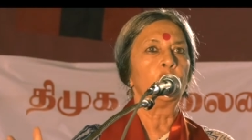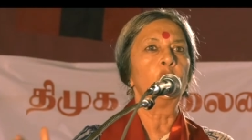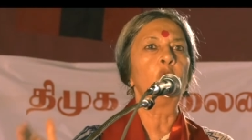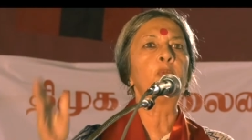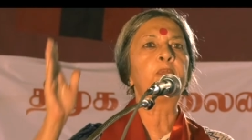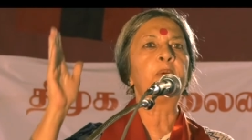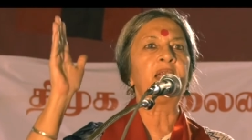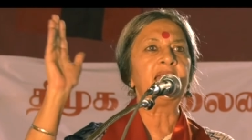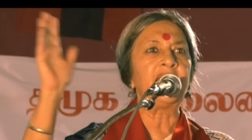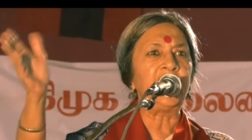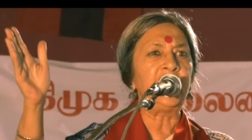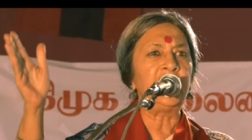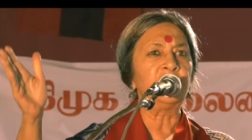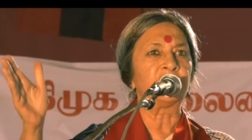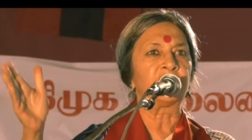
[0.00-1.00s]
who
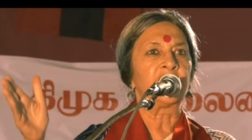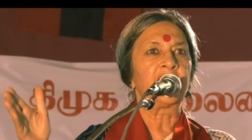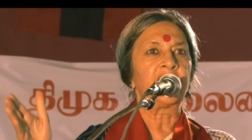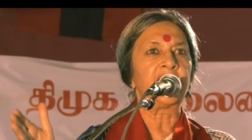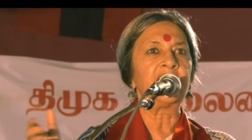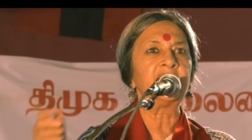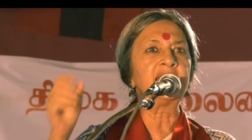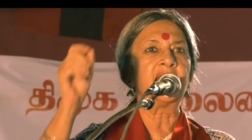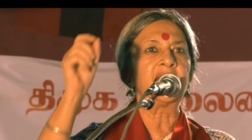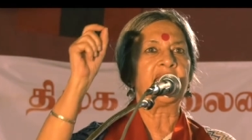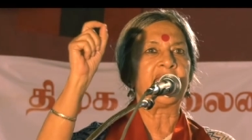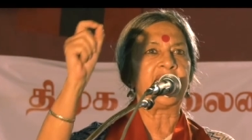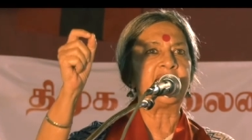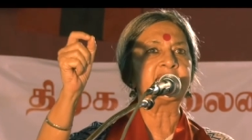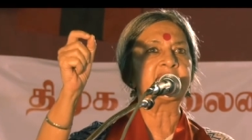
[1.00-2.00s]
believe in the
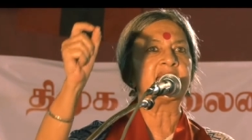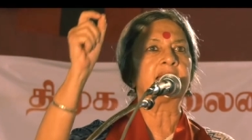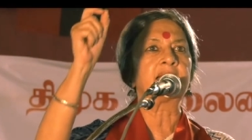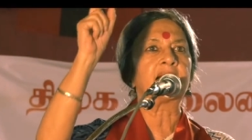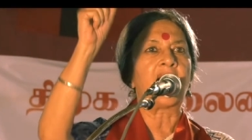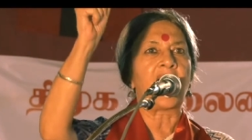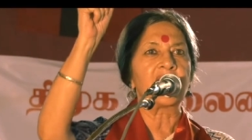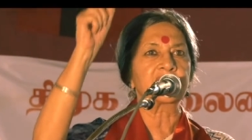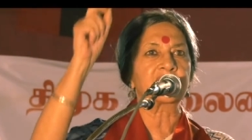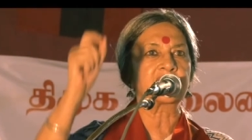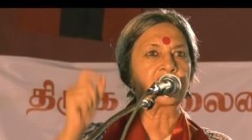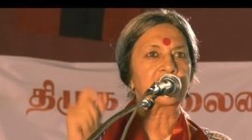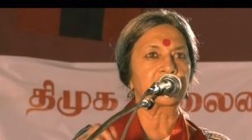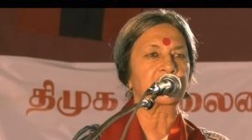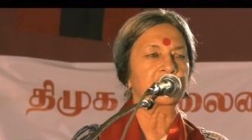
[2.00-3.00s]
hated caste
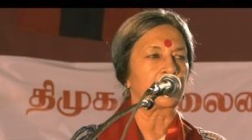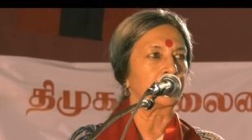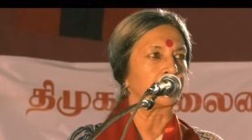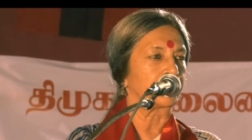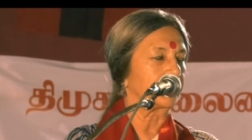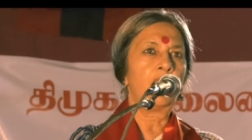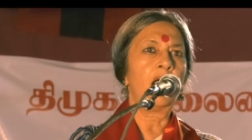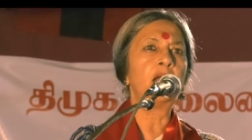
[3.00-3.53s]
system.